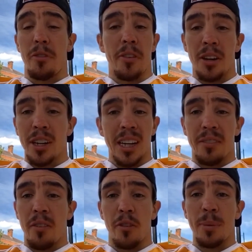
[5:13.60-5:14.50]
fitter than
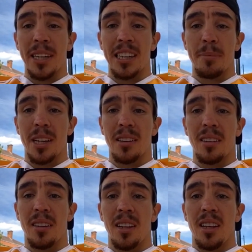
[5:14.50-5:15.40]
I've ever been at the minute.
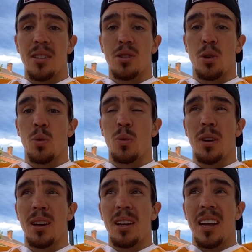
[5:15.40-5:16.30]
So
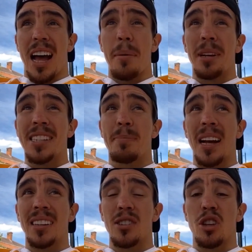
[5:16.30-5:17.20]
I'm
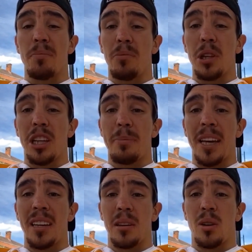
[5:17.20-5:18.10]
expecting something really
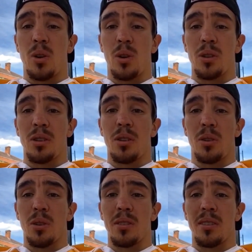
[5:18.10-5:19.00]
big on
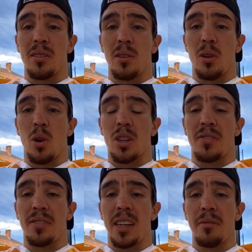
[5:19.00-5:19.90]

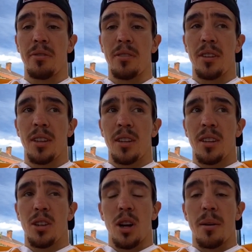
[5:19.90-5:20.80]
August 15th.
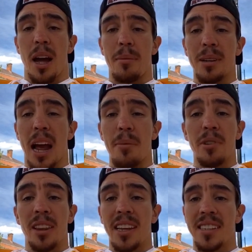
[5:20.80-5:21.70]
I'm
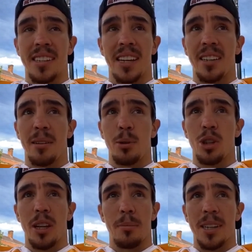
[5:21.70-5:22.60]
really excited
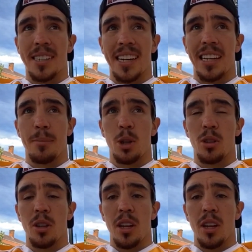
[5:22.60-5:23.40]
about it. I'm excited about